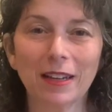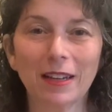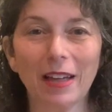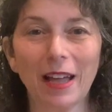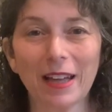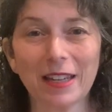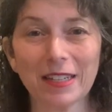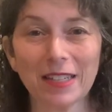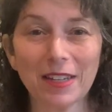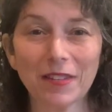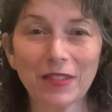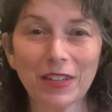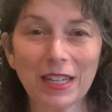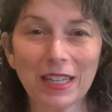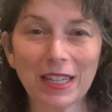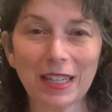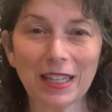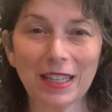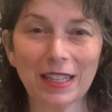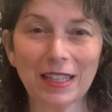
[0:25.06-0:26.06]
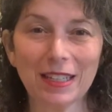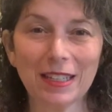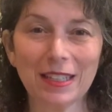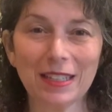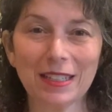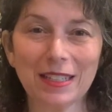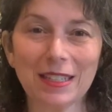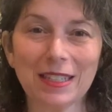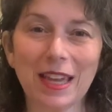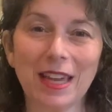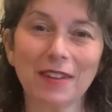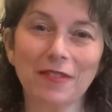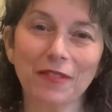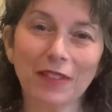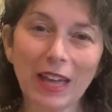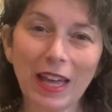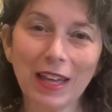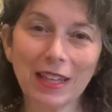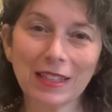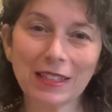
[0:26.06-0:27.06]
activities and
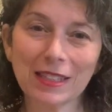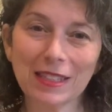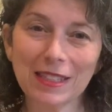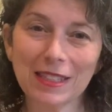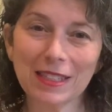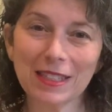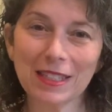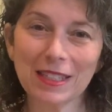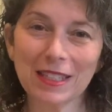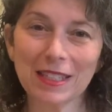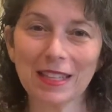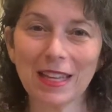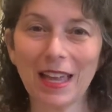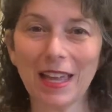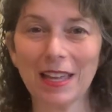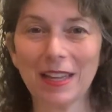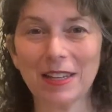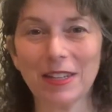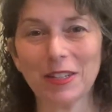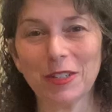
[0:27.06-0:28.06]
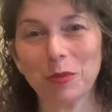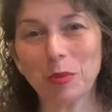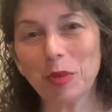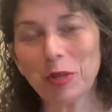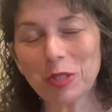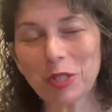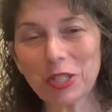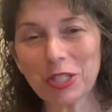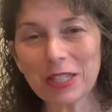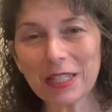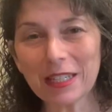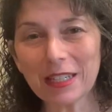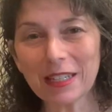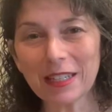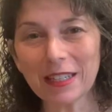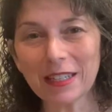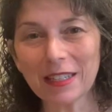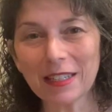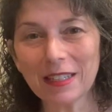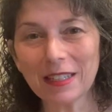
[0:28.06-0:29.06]
events and
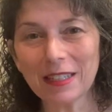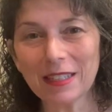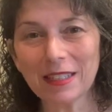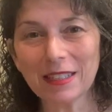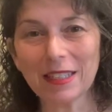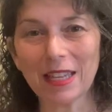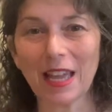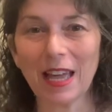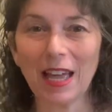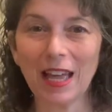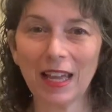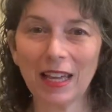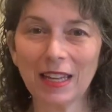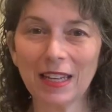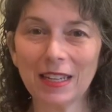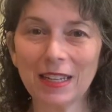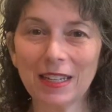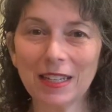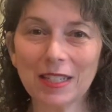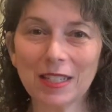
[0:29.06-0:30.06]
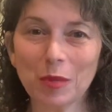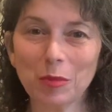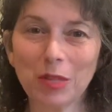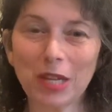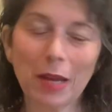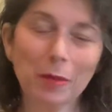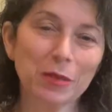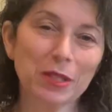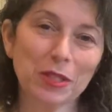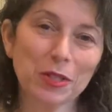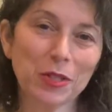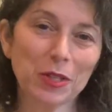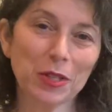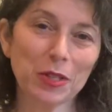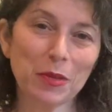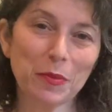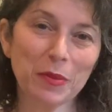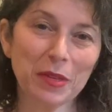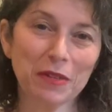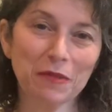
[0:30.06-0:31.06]
purchases, and sometimes there's a
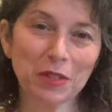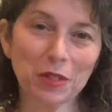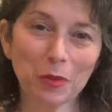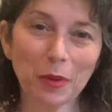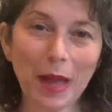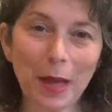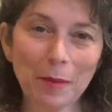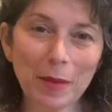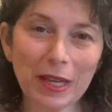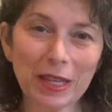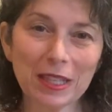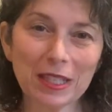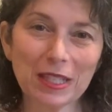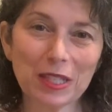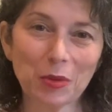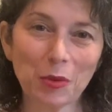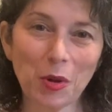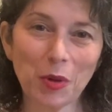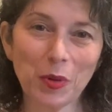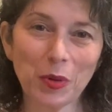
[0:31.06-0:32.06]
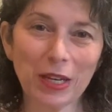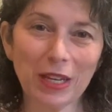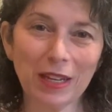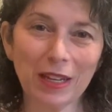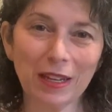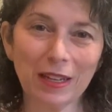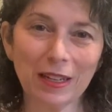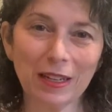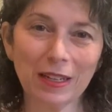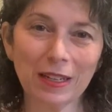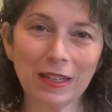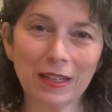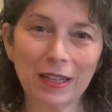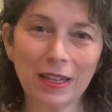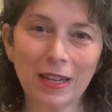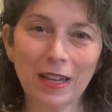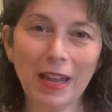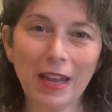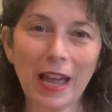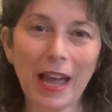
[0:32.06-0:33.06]
little bit of ceramics thrown in,
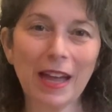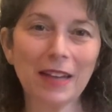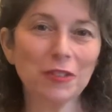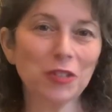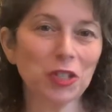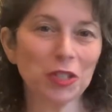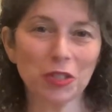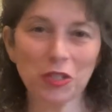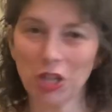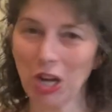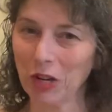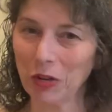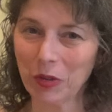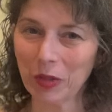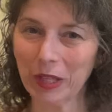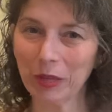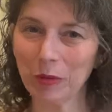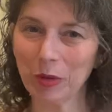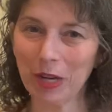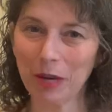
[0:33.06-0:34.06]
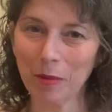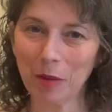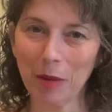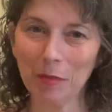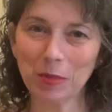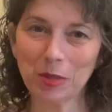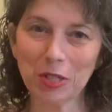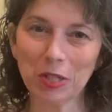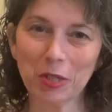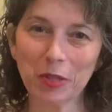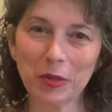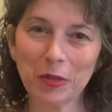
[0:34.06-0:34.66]
and just generally what I'm up to.